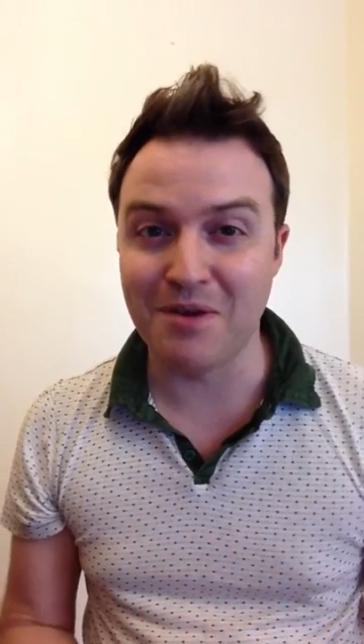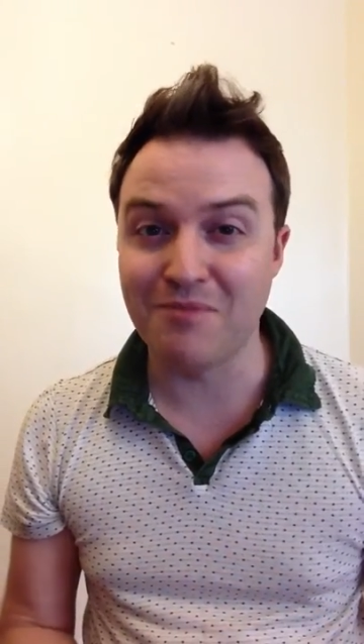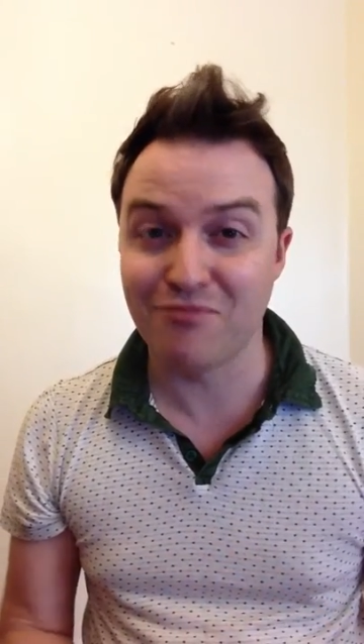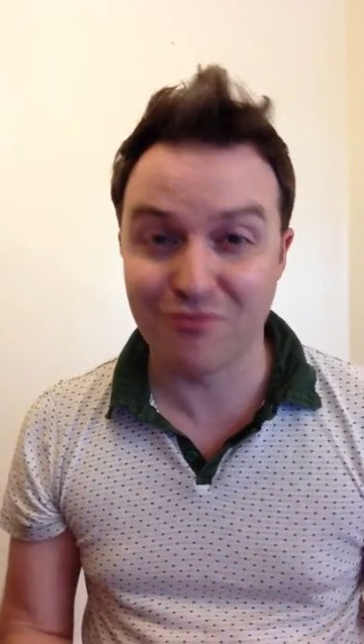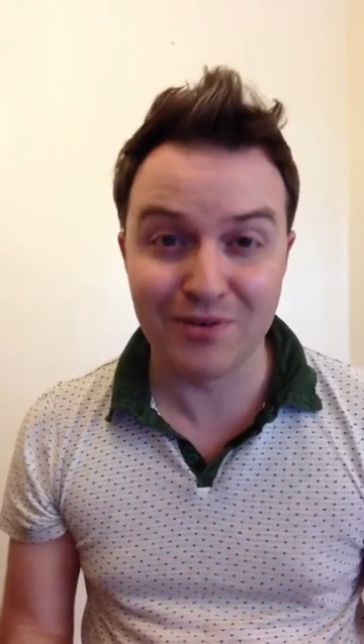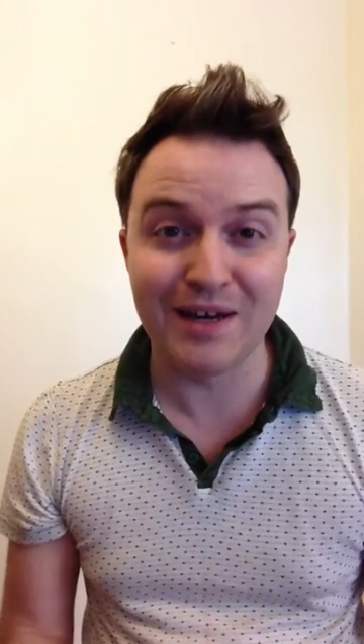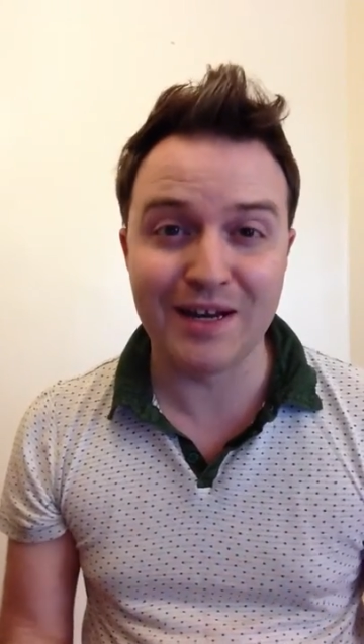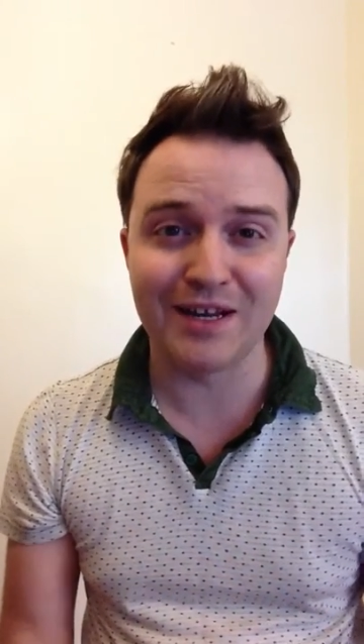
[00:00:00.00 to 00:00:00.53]
a
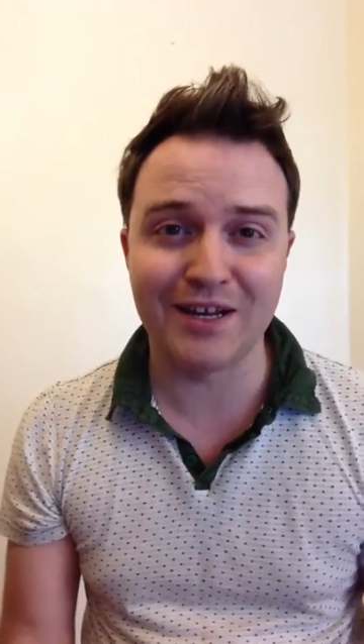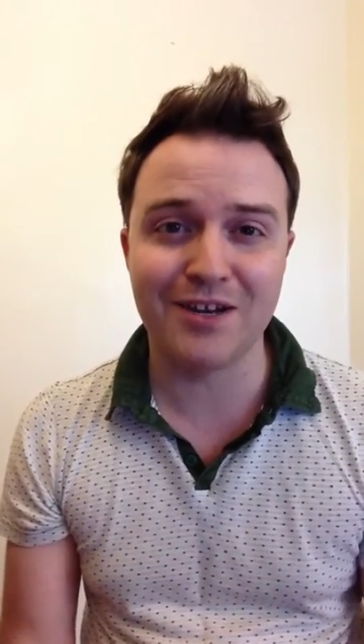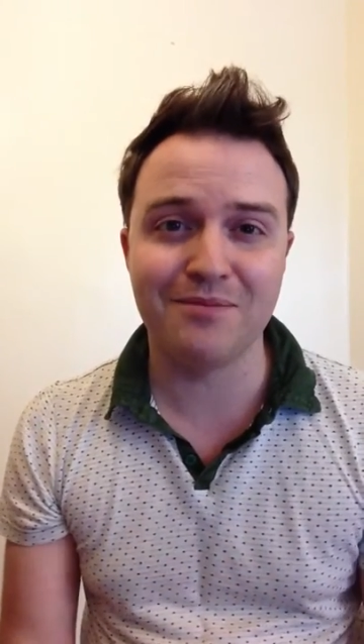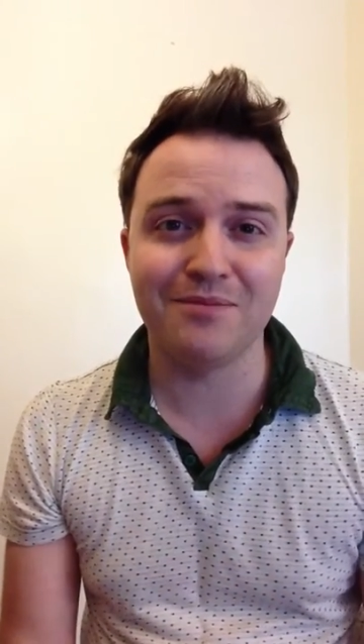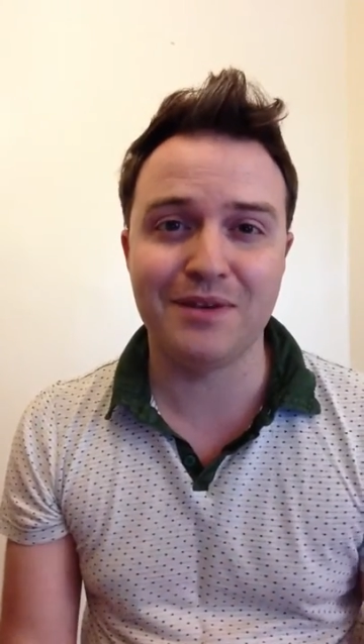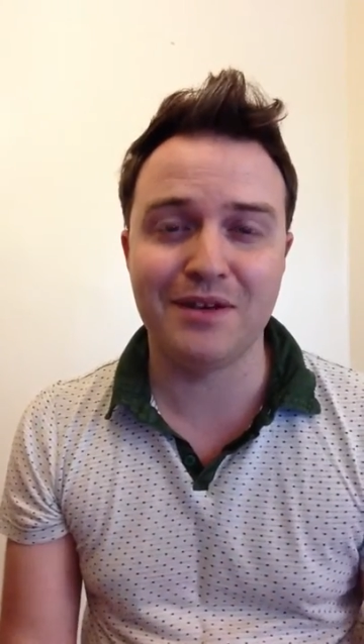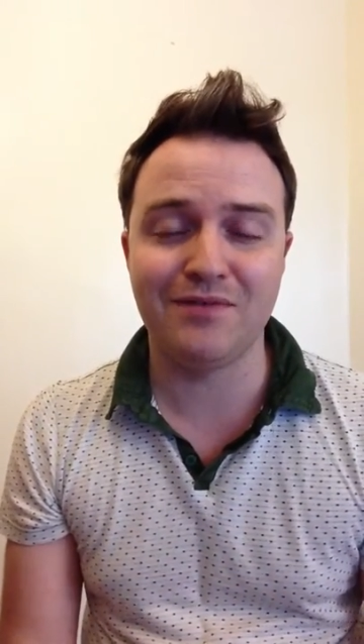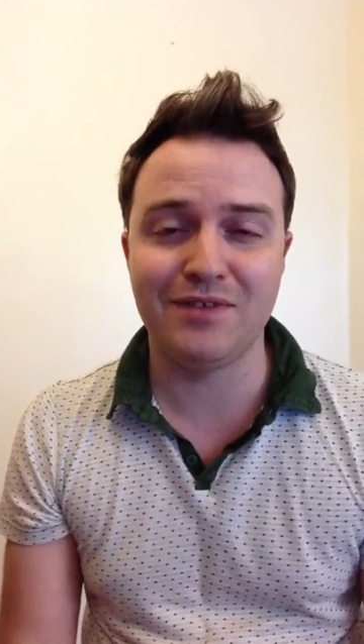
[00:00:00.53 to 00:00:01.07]
brilliant
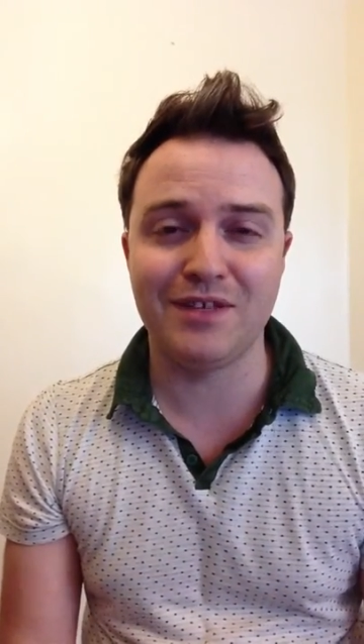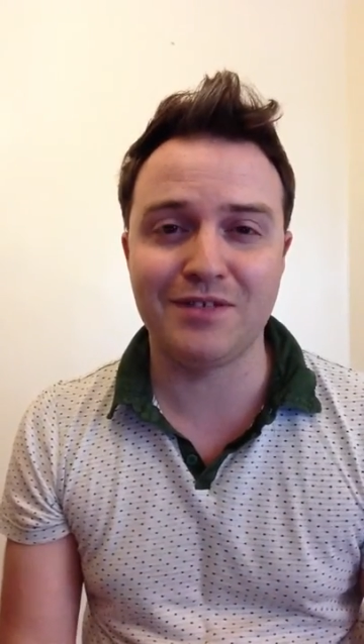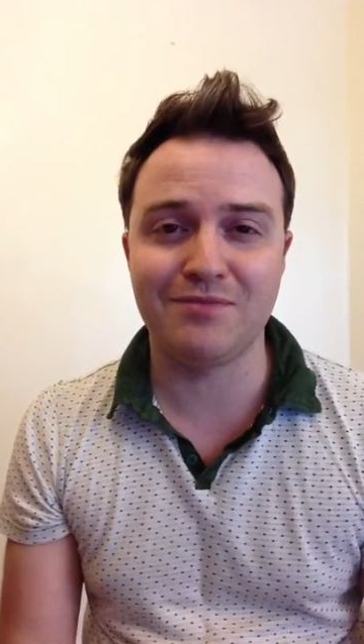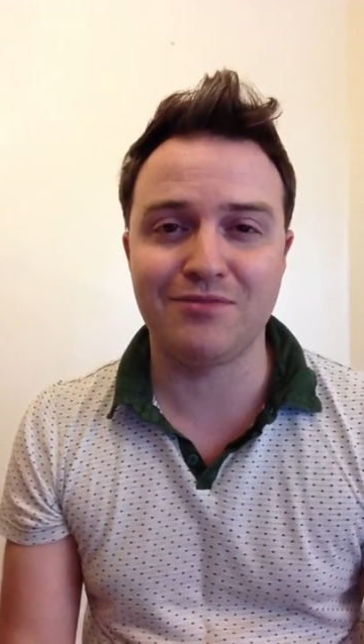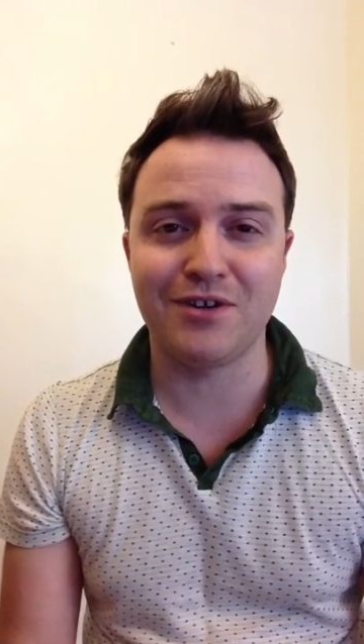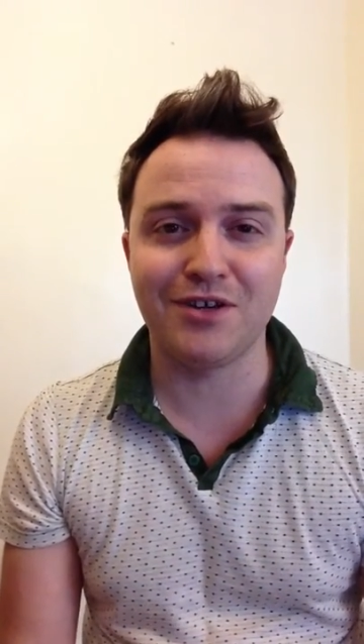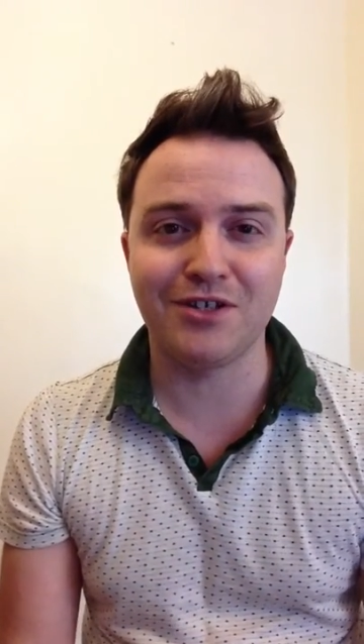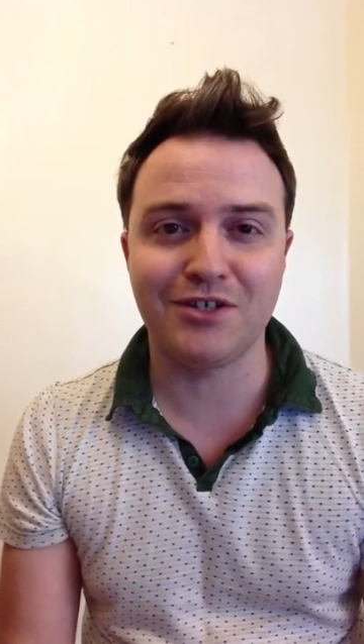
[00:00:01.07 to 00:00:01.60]
company for this
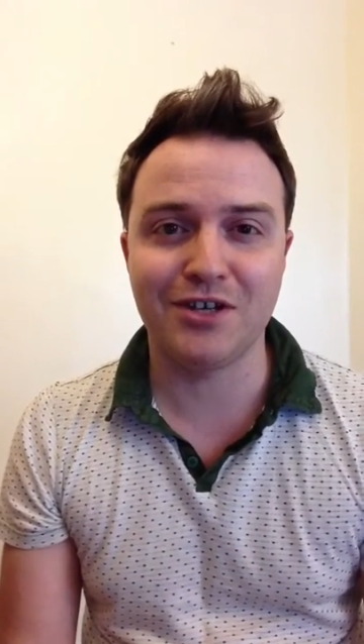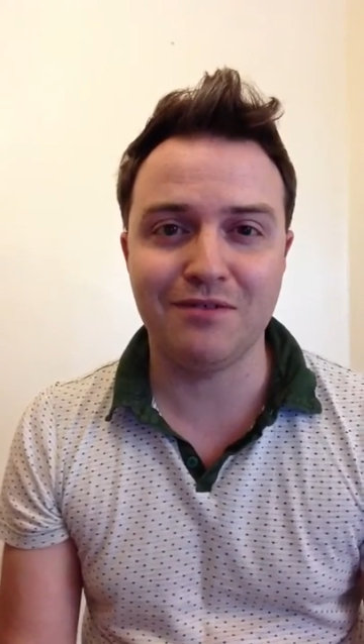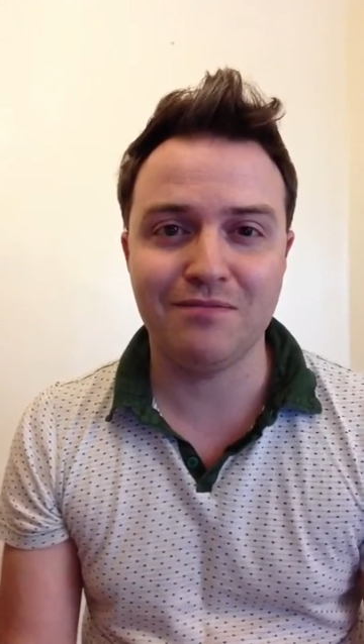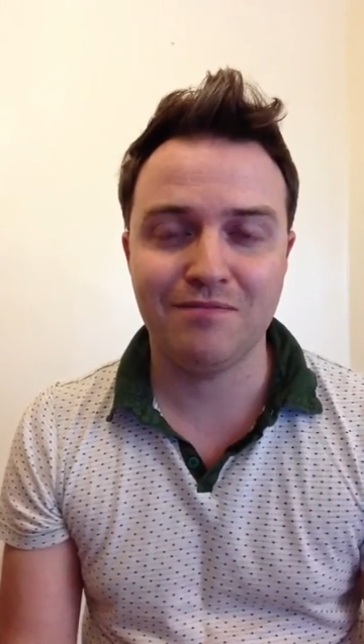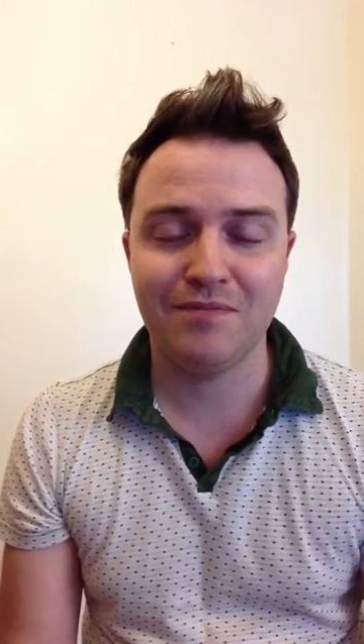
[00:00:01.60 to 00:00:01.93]
production.